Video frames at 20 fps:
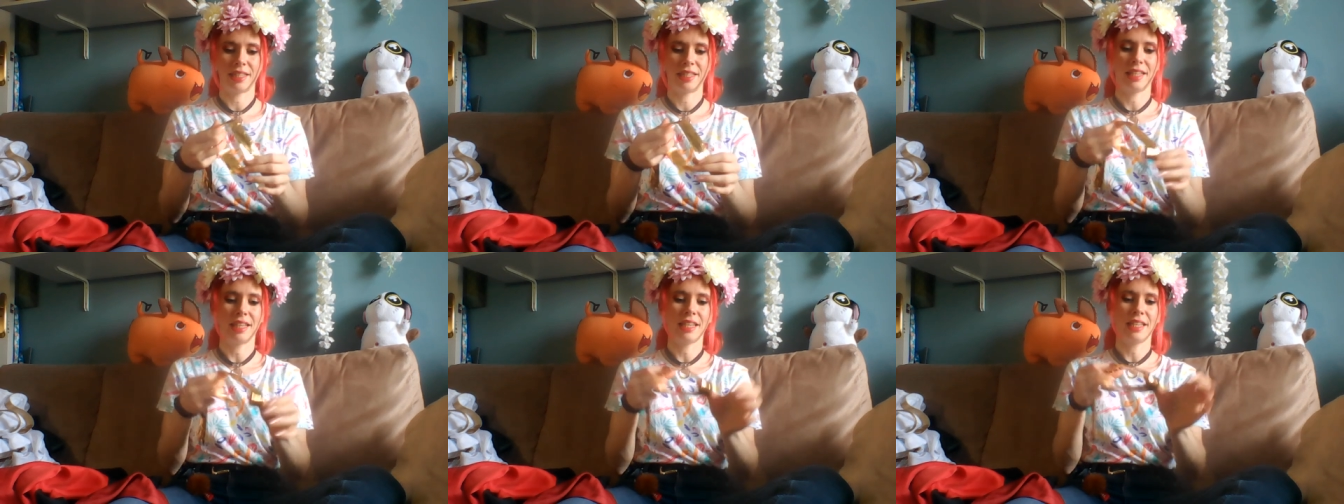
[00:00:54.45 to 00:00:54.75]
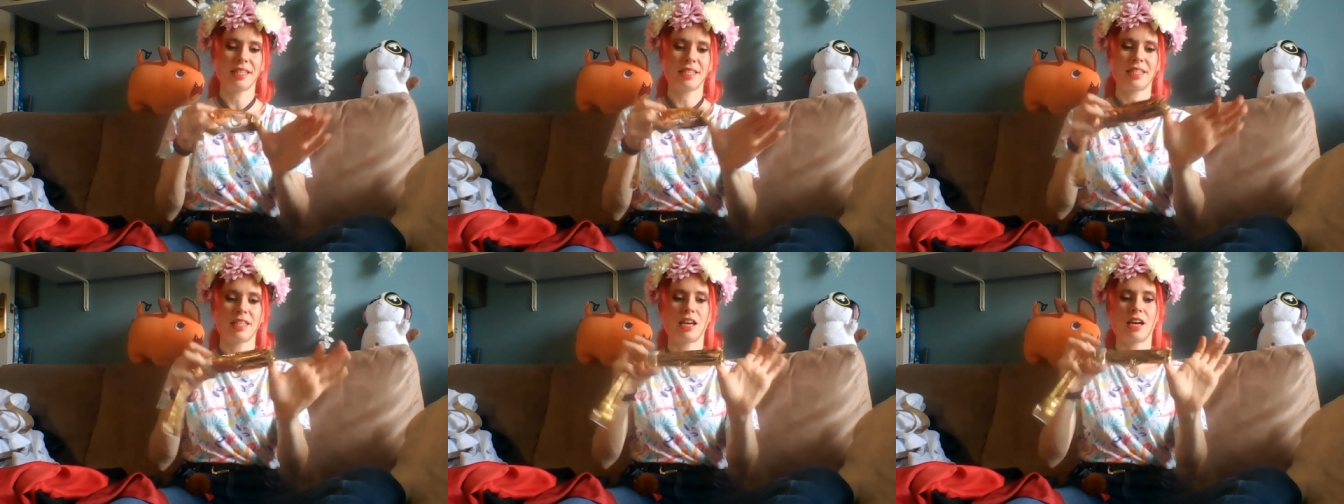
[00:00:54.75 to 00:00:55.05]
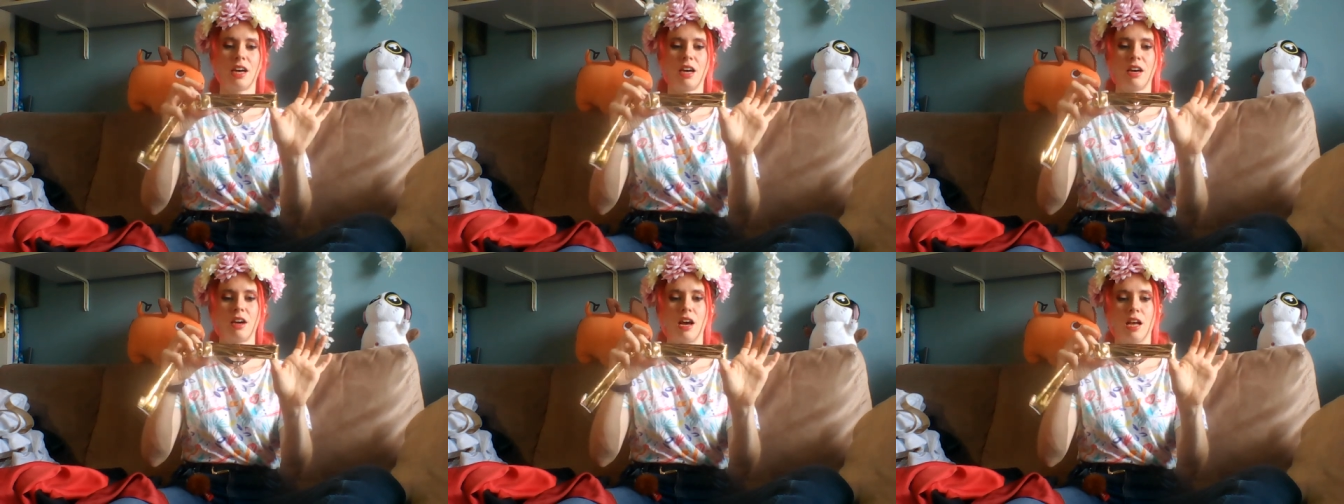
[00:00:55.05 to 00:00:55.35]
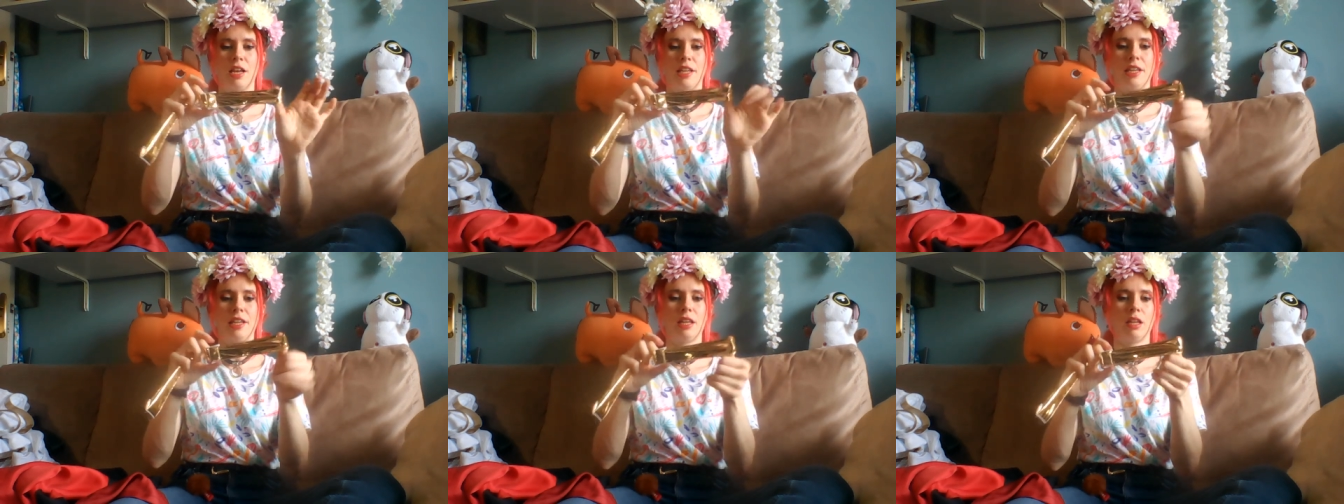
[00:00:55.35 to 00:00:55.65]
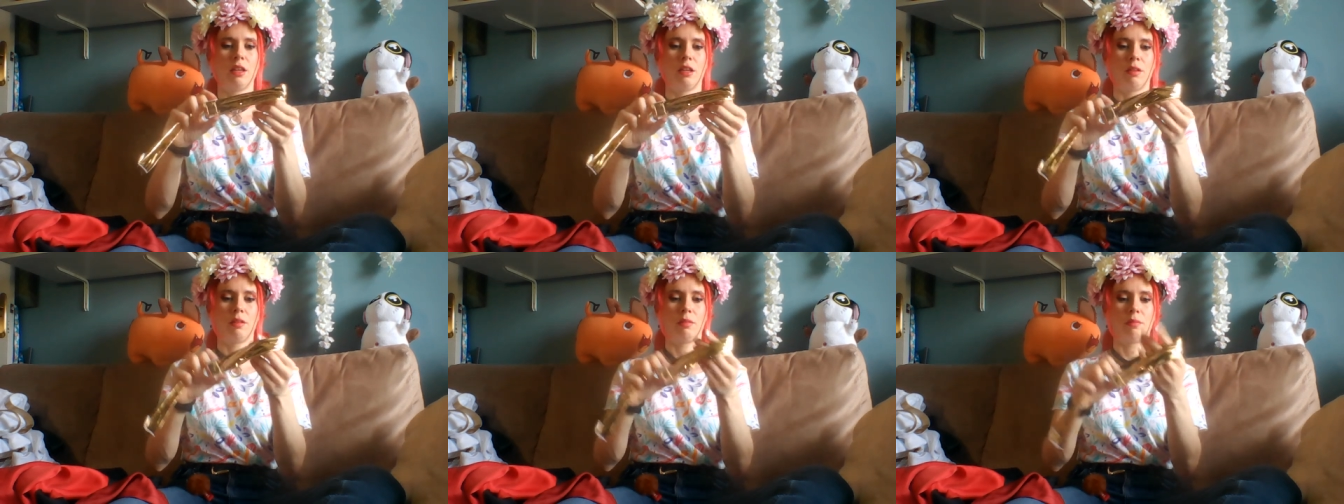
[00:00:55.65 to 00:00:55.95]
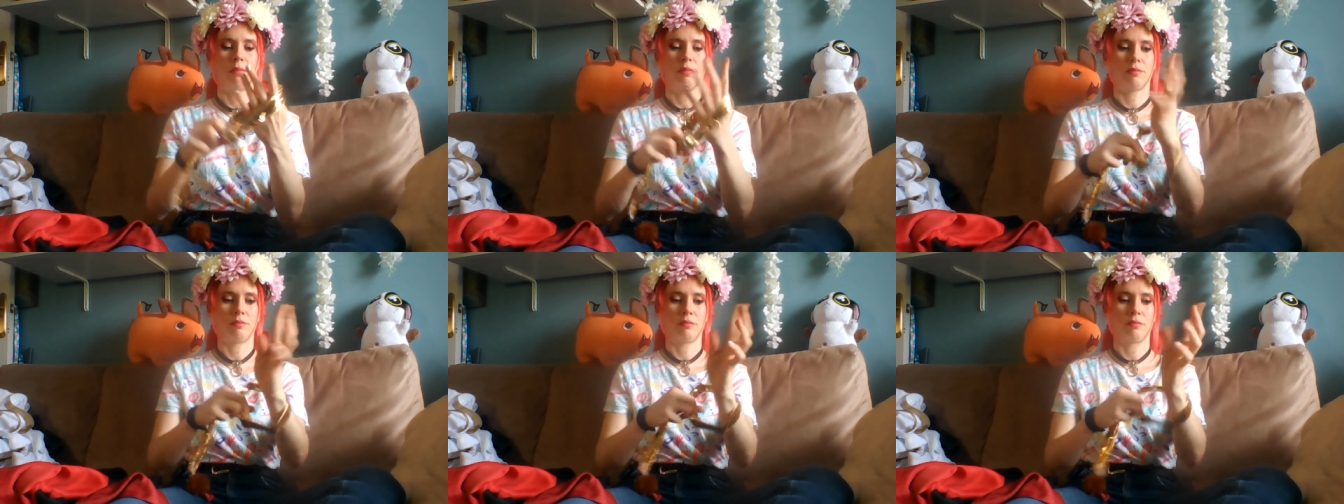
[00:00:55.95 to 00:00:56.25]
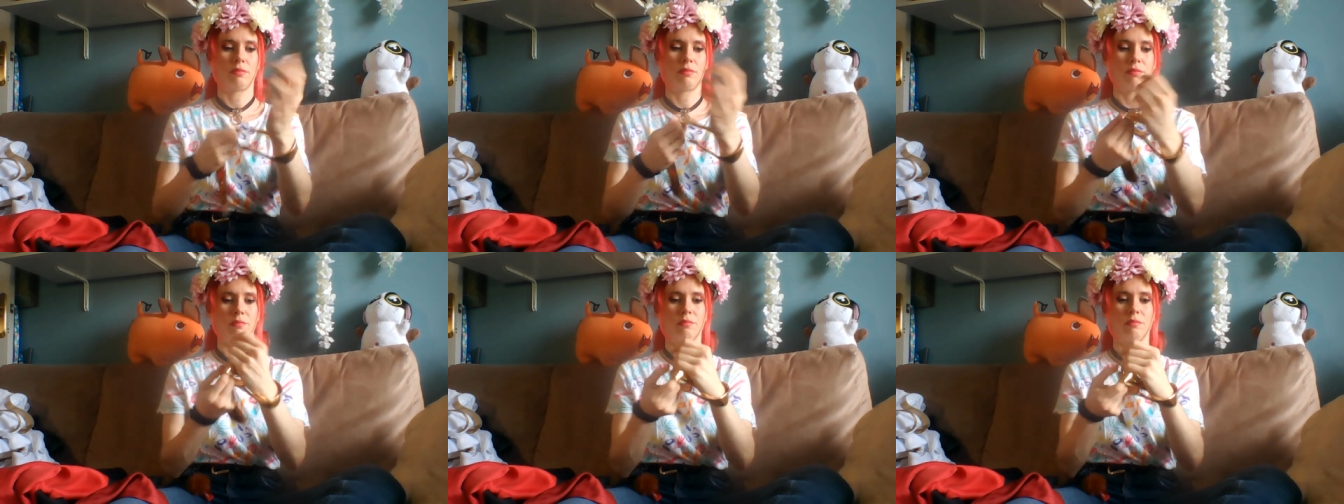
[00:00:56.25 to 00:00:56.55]
These are a little
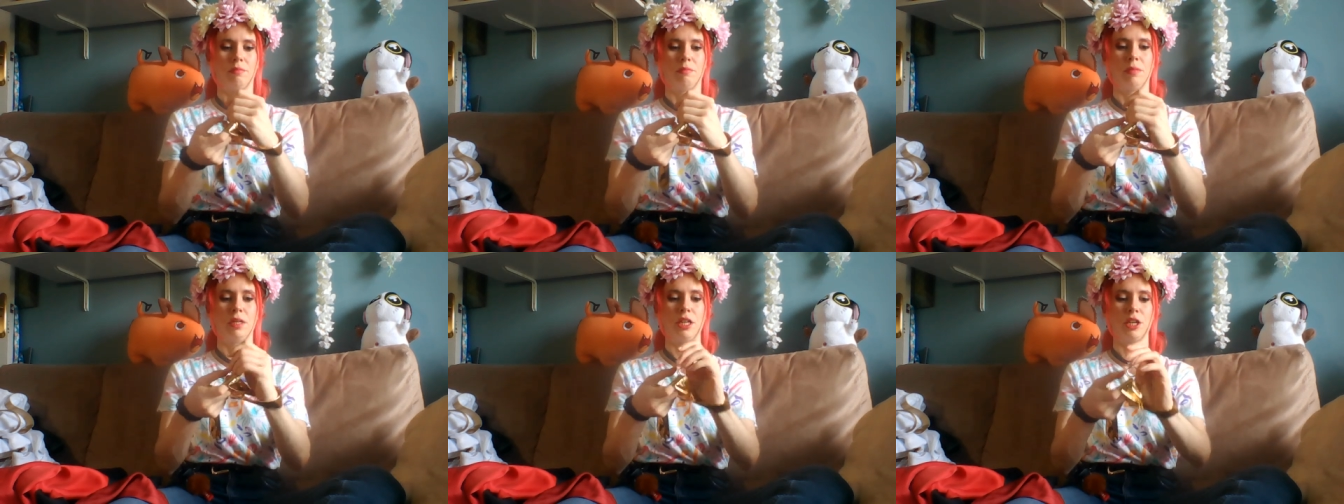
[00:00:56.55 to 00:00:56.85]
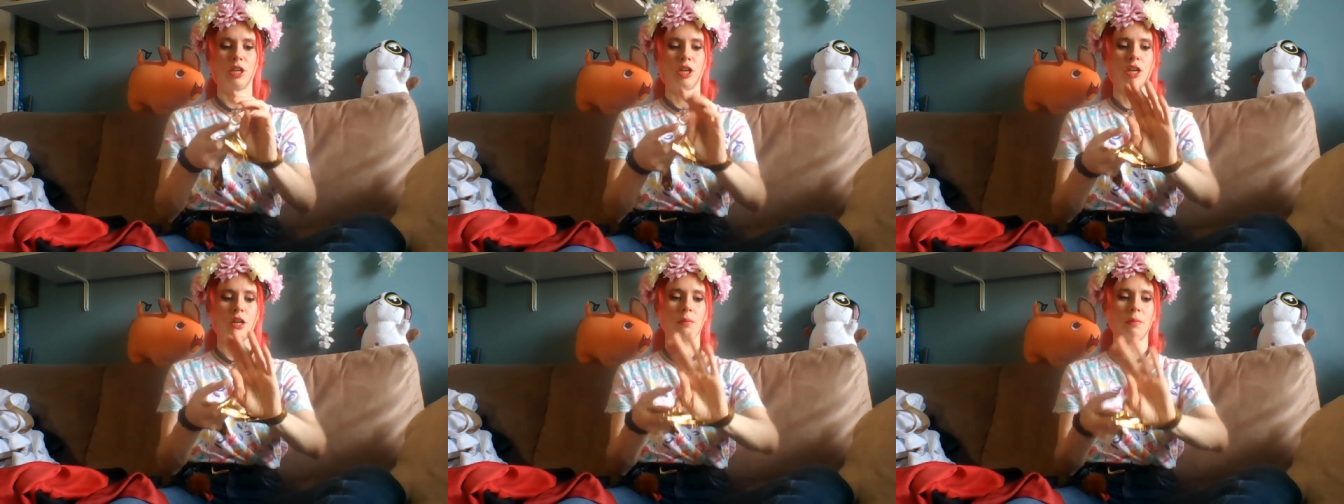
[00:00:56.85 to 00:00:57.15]
bigger,